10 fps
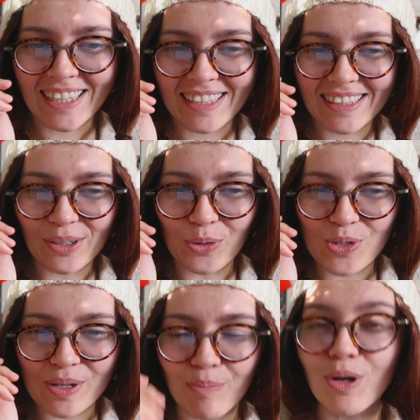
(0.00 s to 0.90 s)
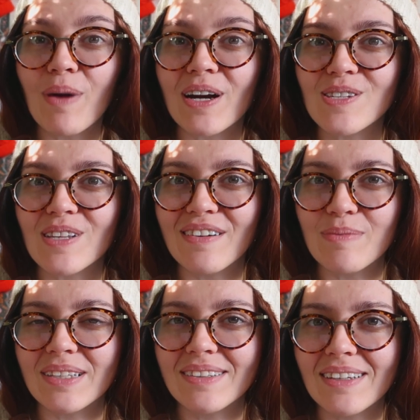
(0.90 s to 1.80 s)
those bookmarks that I've
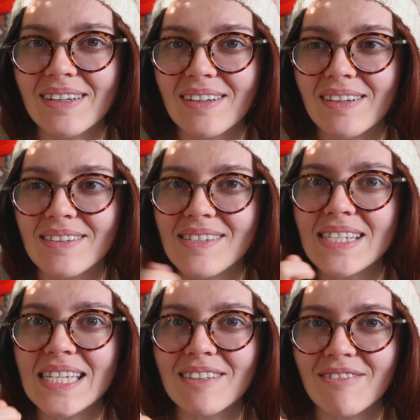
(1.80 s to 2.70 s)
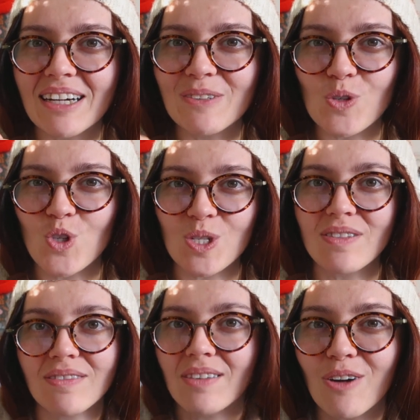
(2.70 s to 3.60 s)
been seeing around, which is
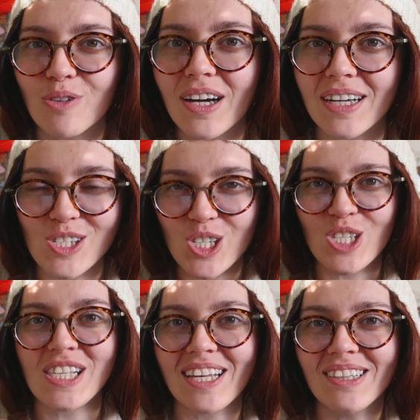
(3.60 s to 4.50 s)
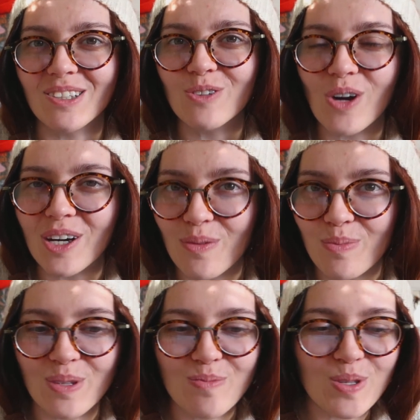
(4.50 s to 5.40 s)
a rug. It's just like a little rug you
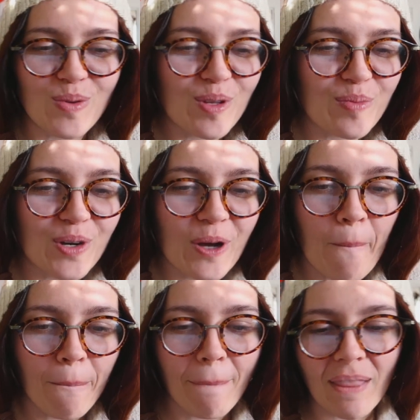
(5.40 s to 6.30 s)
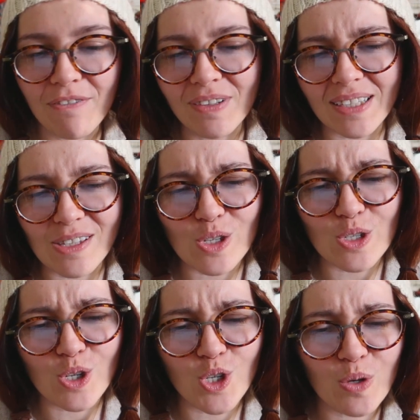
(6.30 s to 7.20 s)
put in between your book. I feel like this
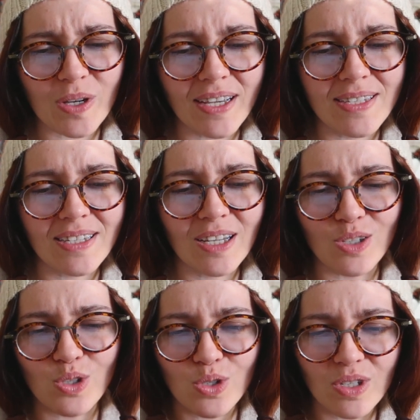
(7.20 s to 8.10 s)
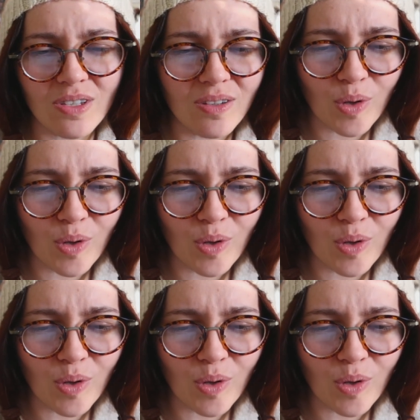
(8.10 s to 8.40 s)
is such a quick idea. It